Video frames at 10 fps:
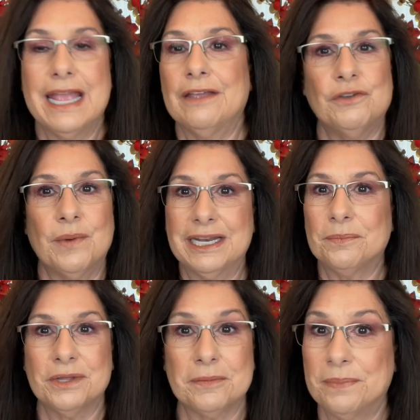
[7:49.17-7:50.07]
if you end
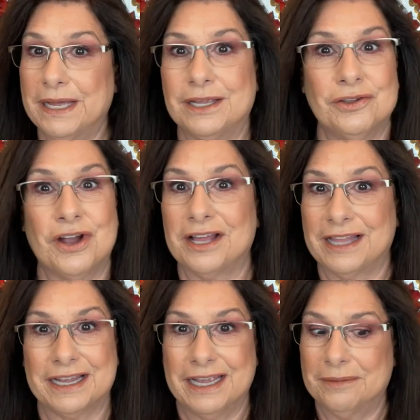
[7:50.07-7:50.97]
up with a pink, you got
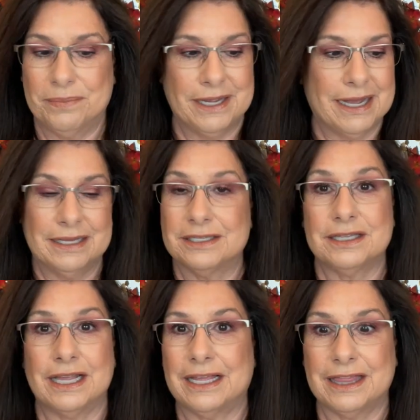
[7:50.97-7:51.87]
lucky because
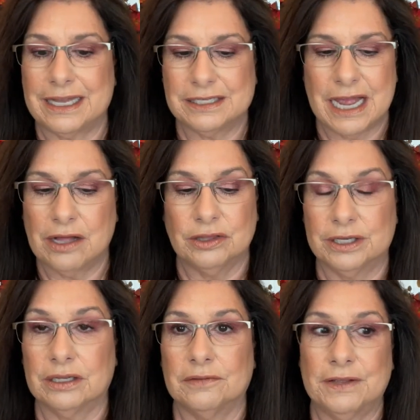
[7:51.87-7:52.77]
like that's how
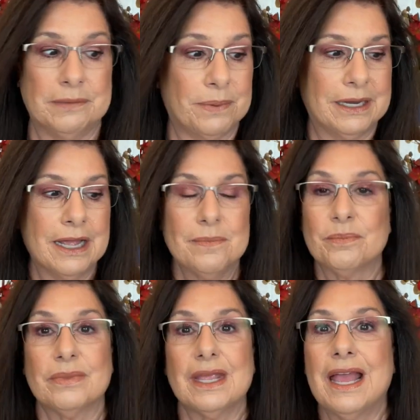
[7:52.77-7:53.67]
little of it. But
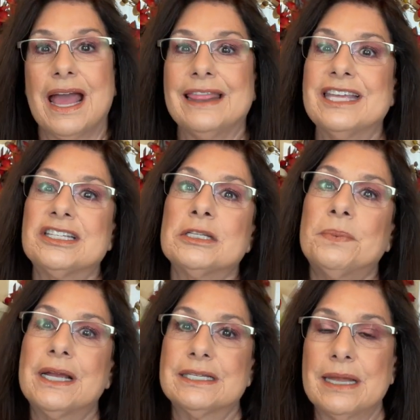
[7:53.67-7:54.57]
this is
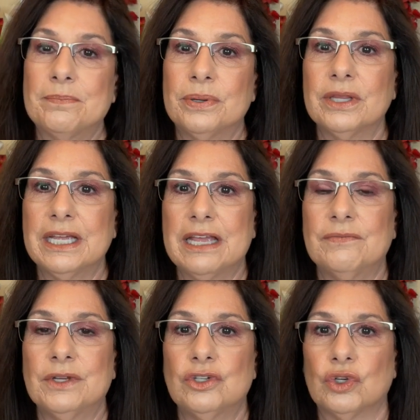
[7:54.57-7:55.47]
because I'm pulling
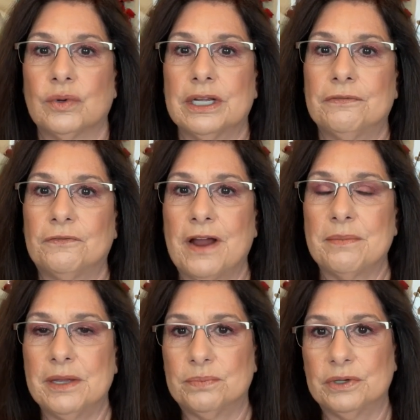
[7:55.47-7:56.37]
inventory
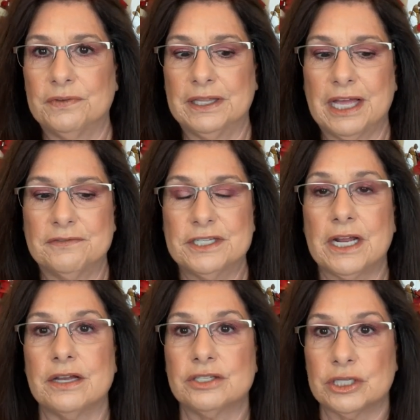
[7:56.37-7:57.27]
from Improving
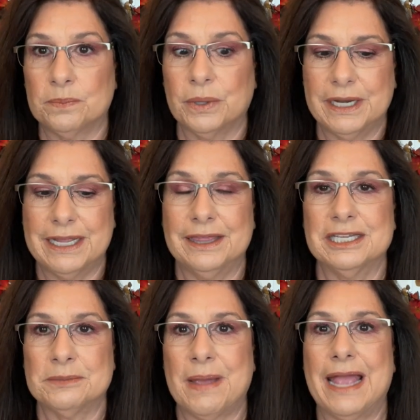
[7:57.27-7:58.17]
Lifestyles to put in
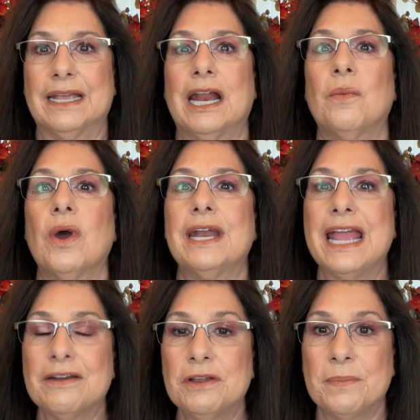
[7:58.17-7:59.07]
this bag. And I want
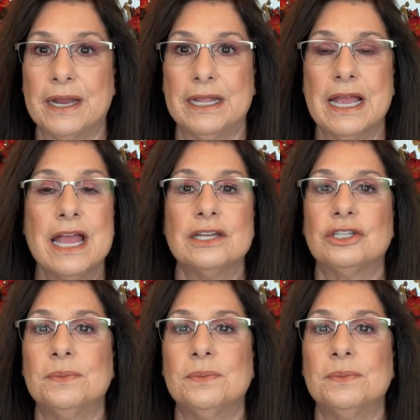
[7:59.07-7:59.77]
everybody to